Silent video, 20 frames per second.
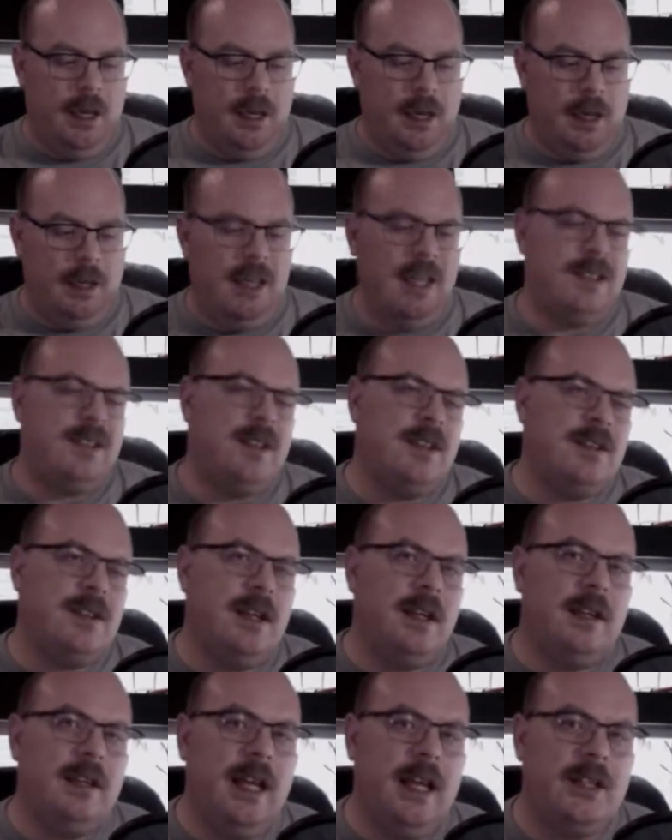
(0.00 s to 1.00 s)
not
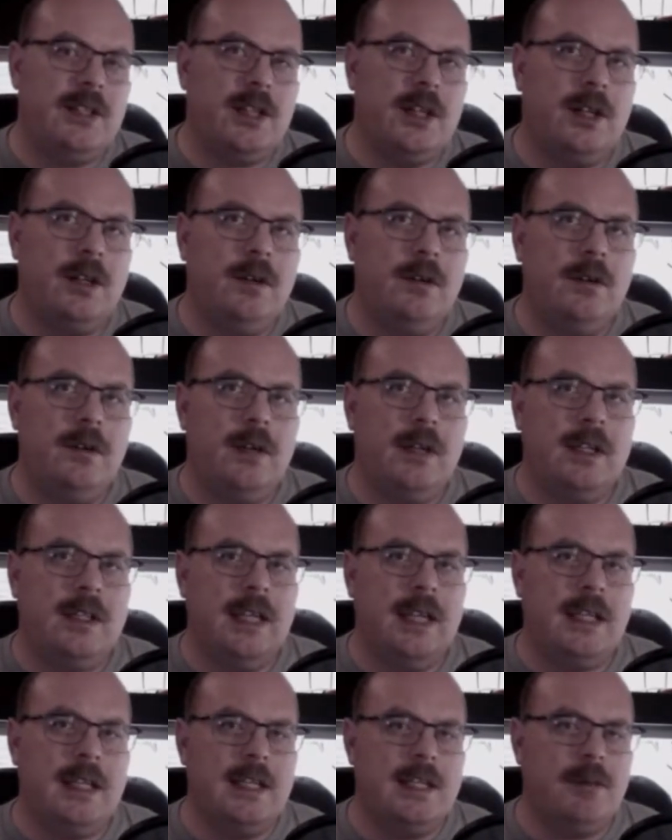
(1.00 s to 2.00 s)
necessarily laser, because
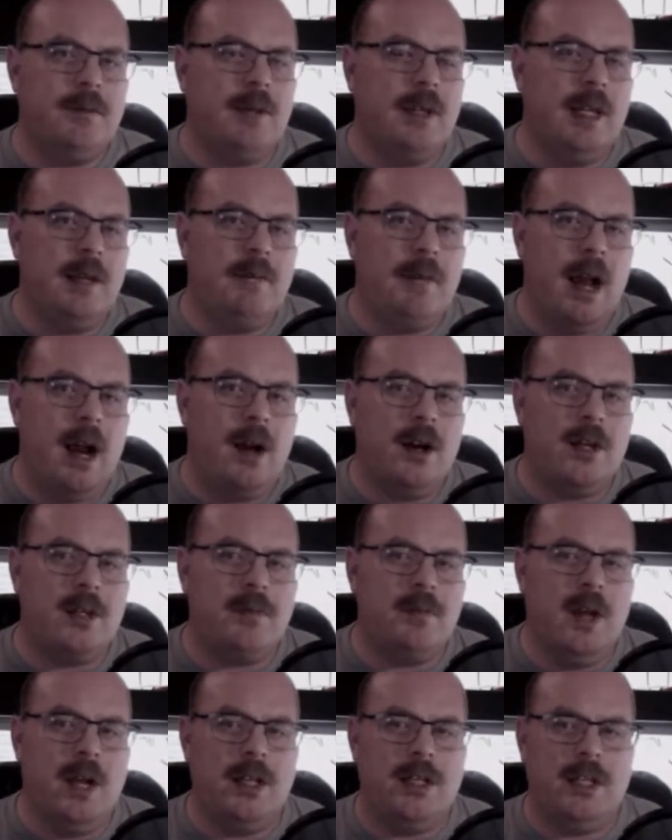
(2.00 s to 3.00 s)
that doesn't really matter as
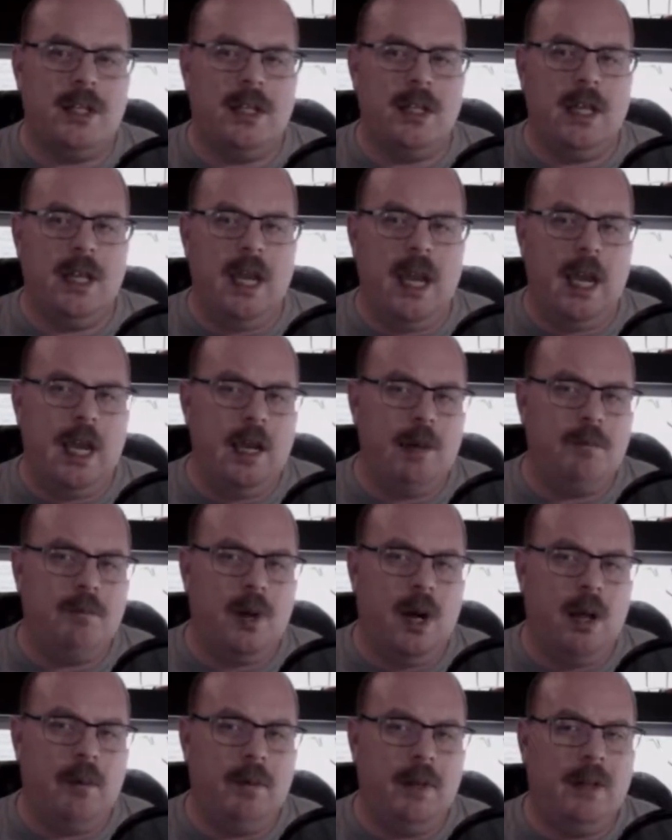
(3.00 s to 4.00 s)
much, and the aim
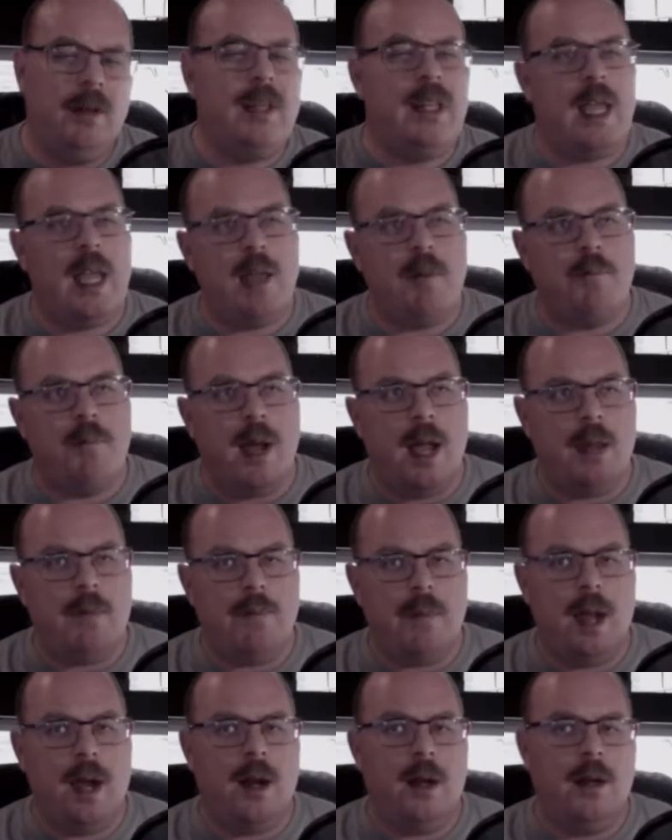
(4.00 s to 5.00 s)
probably, well, the aim might
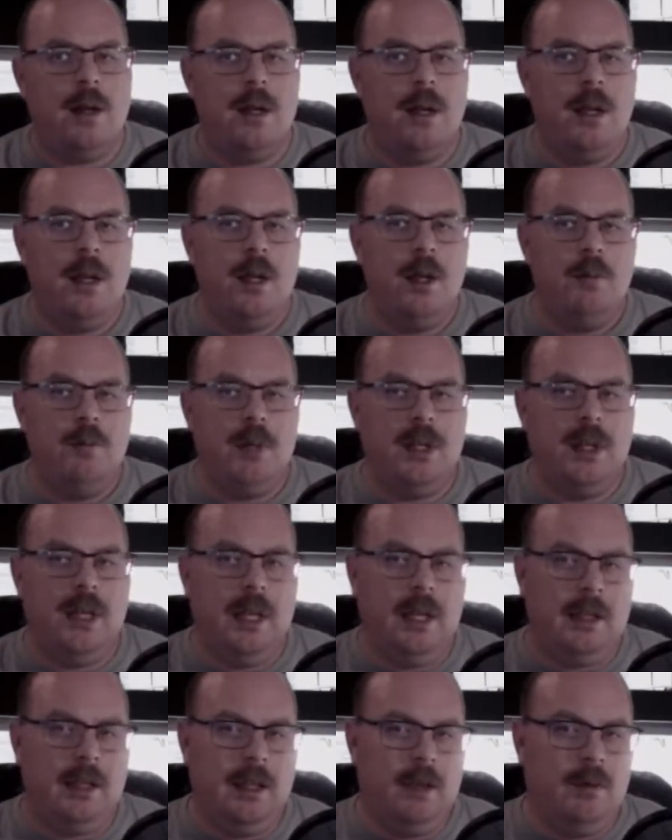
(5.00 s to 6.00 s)
matter, but
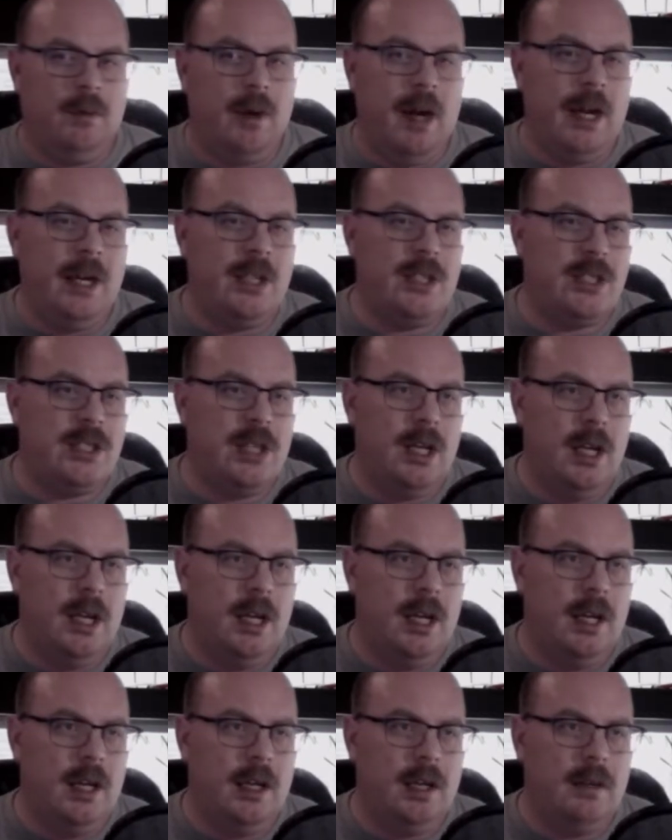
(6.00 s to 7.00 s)
like the ranged
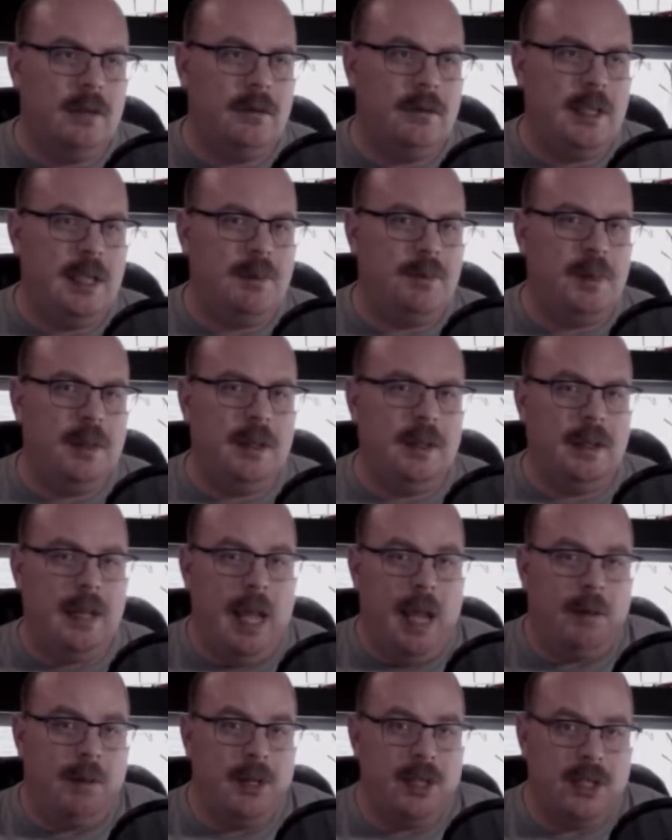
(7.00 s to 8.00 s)

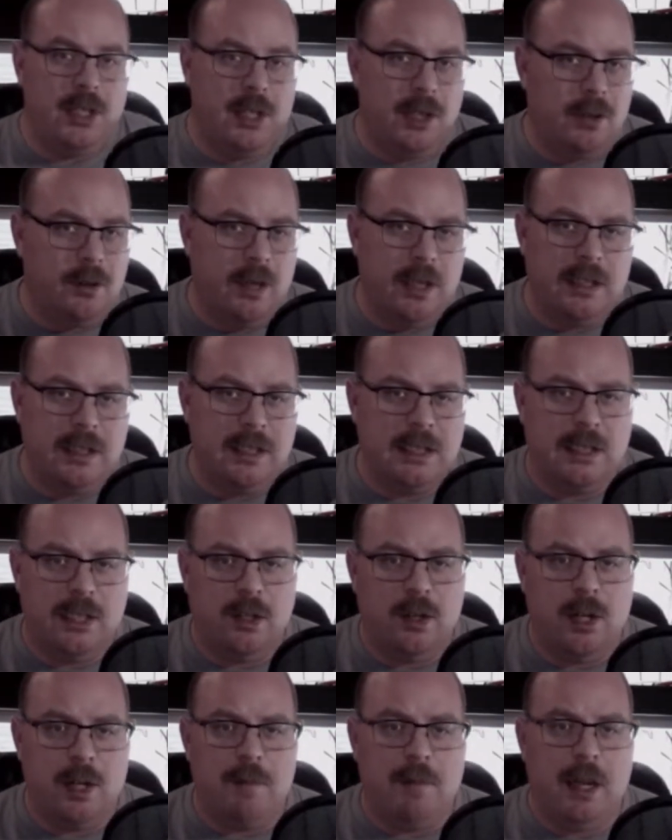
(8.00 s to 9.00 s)
damage increase isn't
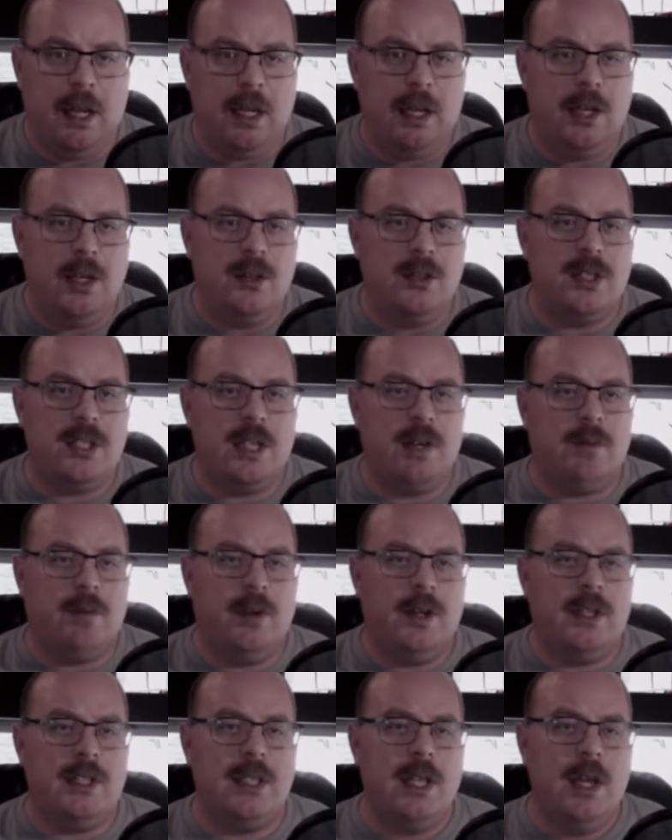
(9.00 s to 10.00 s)
going to make a huge
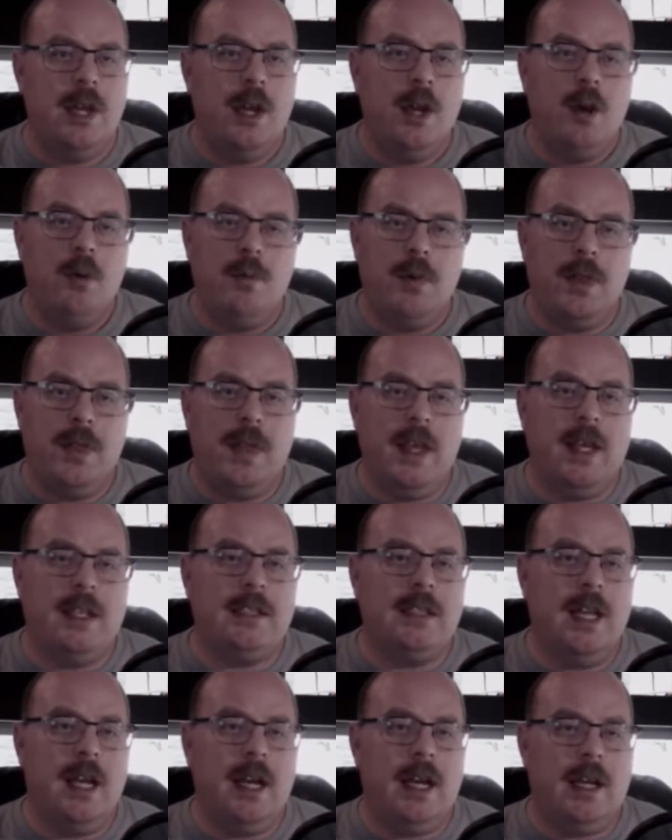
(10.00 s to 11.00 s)
difference. But things
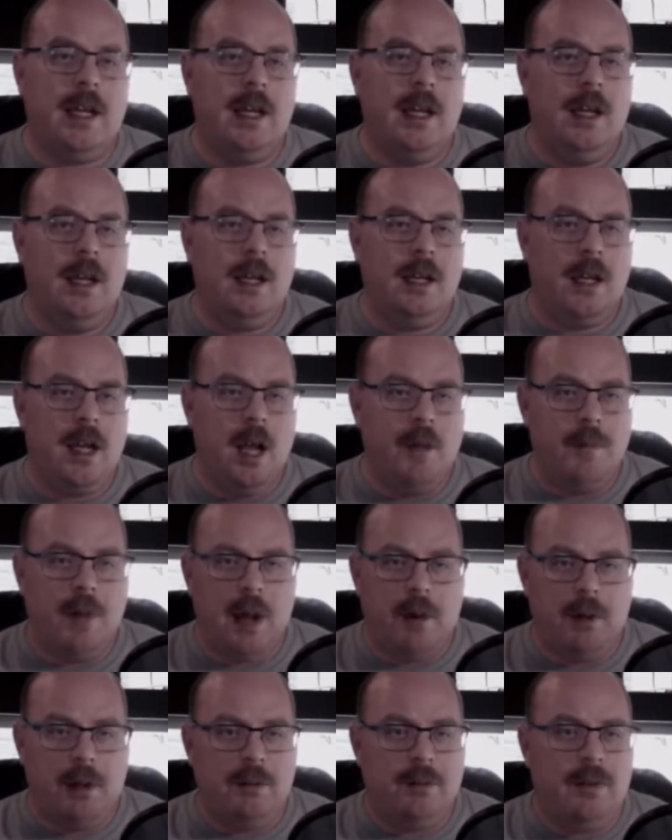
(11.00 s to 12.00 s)
like
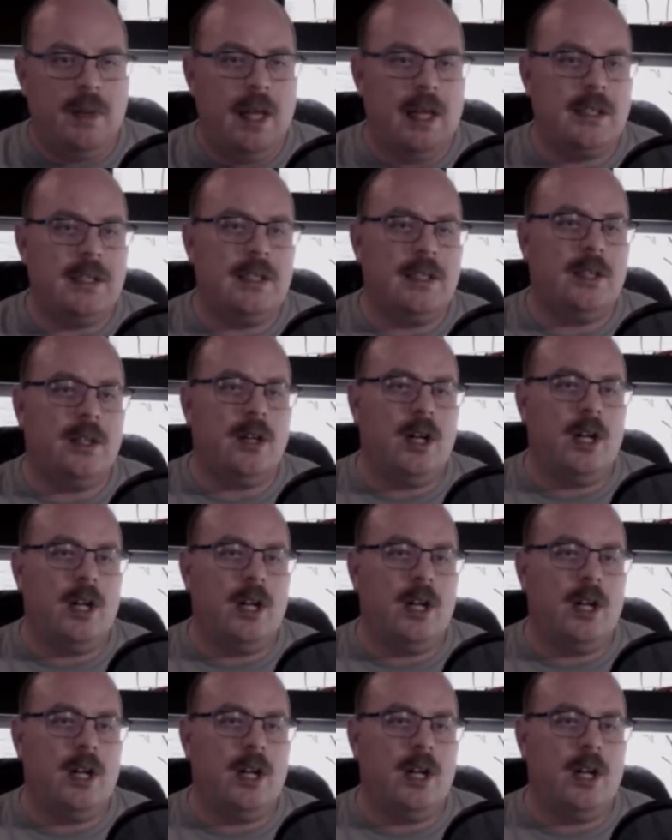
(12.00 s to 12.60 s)
combat reflexes are going